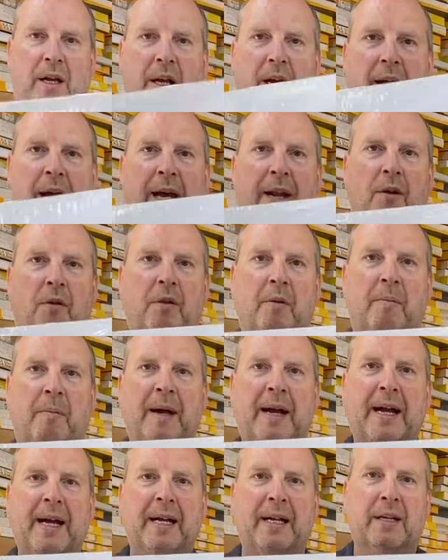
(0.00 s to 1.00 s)
and on the
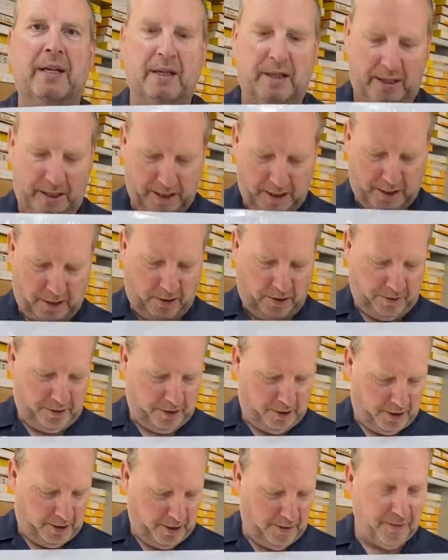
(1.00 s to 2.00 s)
back it's got the
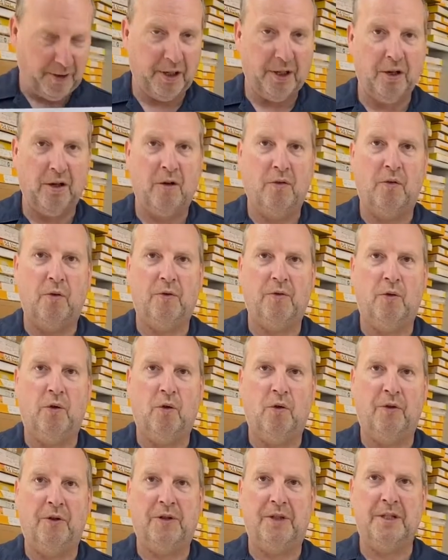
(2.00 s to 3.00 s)
certificate of
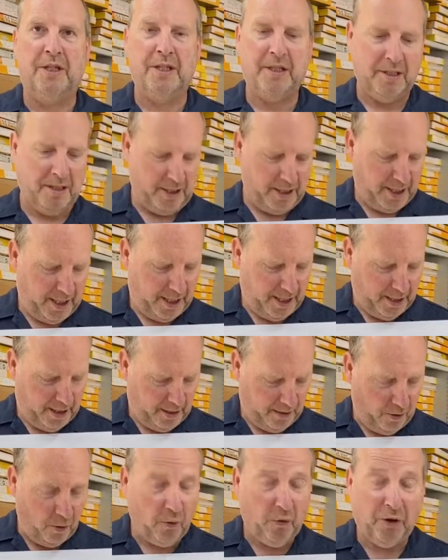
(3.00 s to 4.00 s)
authenticity,
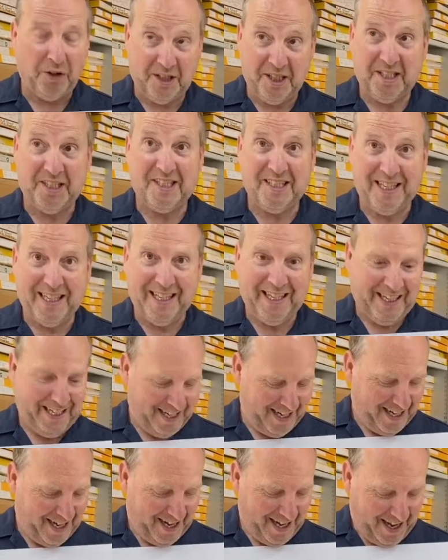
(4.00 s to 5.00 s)
authenticity
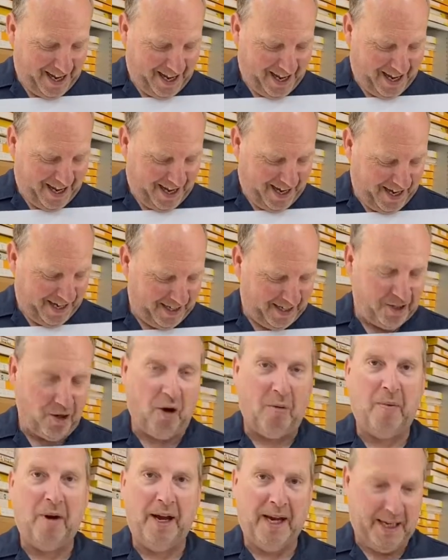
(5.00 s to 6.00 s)
it's
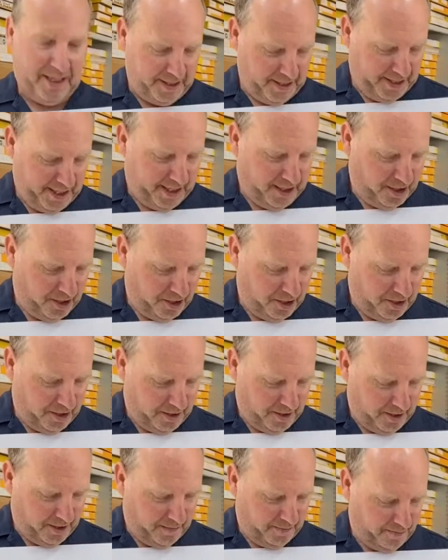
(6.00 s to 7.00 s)
got my
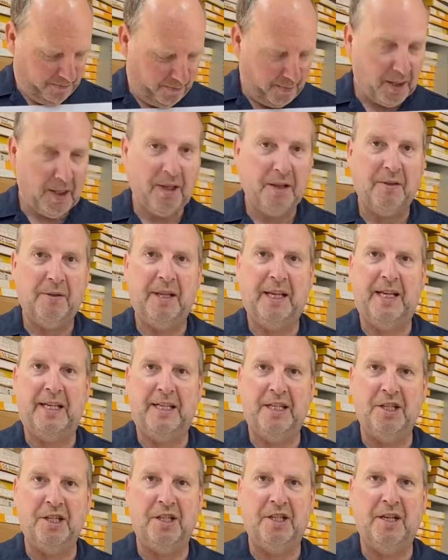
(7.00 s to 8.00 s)
signature, the
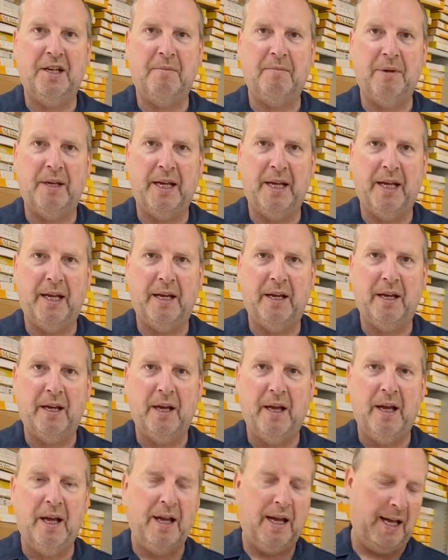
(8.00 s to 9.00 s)
edition number here,
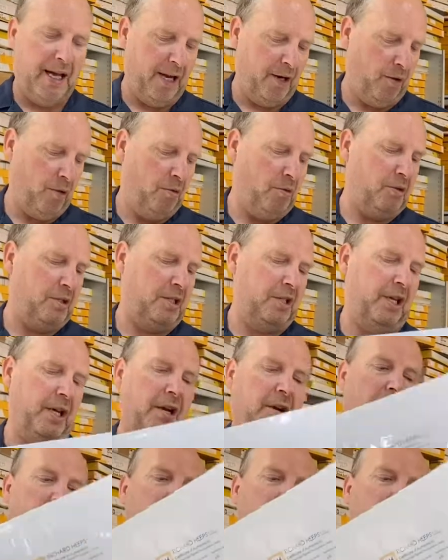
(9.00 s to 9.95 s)
and also